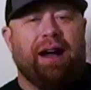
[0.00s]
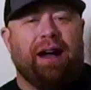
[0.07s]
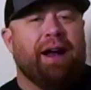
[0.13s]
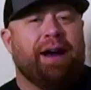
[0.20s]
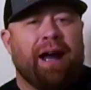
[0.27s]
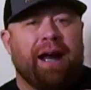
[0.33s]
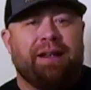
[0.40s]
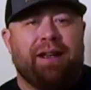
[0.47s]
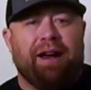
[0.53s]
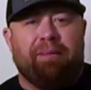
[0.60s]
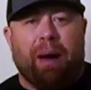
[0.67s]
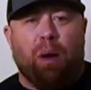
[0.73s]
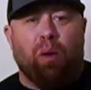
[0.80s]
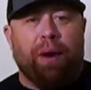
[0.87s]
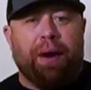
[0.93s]
an idea
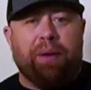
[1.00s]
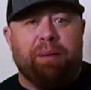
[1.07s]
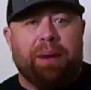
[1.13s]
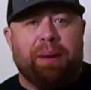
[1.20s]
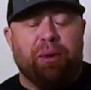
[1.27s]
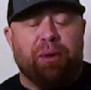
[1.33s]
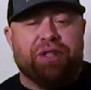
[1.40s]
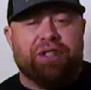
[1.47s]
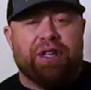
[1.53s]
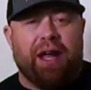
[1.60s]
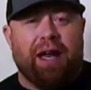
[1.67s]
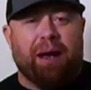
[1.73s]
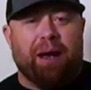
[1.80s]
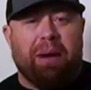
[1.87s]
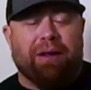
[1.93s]
about what other people are
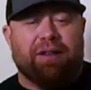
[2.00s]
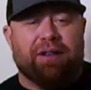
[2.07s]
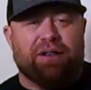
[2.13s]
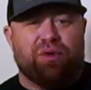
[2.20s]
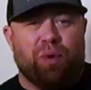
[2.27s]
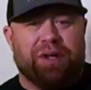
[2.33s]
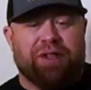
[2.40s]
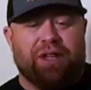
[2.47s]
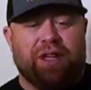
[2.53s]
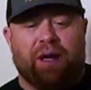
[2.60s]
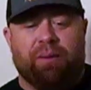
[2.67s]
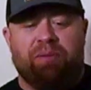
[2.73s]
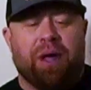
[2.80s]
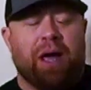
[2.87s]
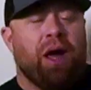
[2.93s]
saying about this whiskey.